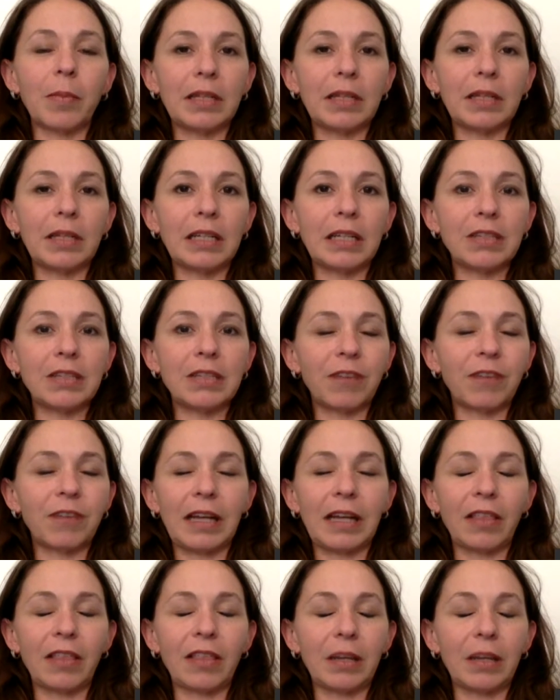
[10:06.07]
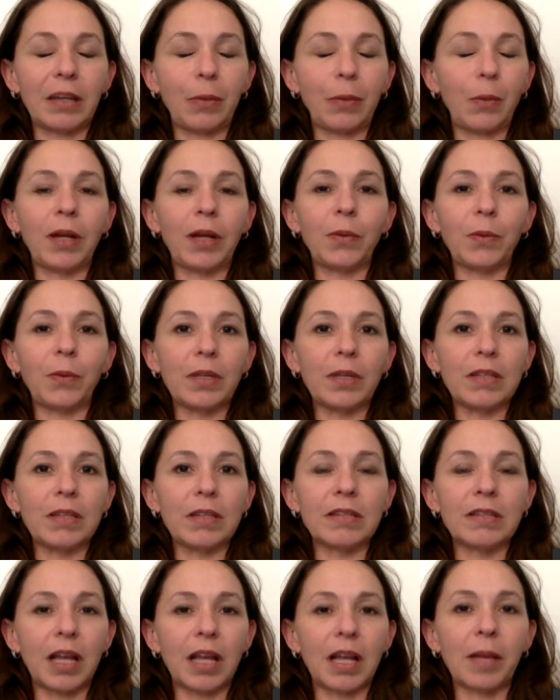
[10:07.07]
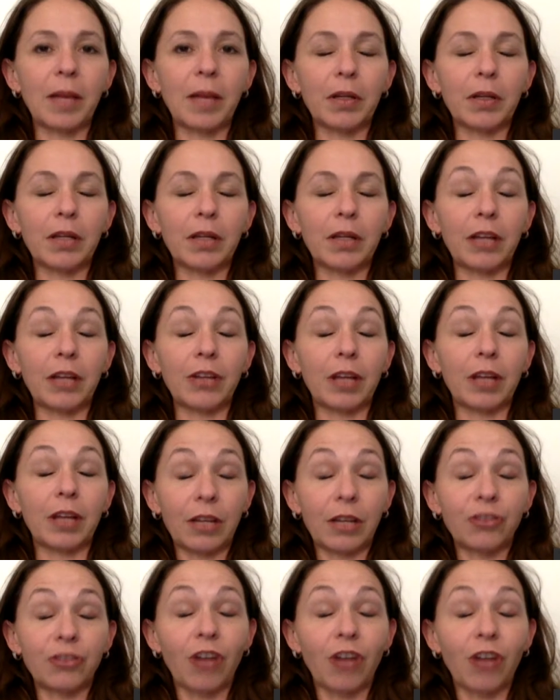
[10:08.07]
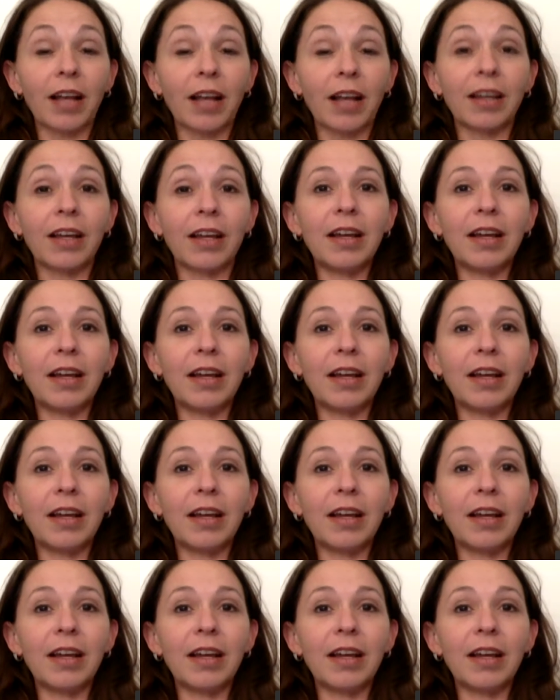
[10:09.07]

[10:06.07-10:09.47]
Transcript: And then to find out that I won was a shock.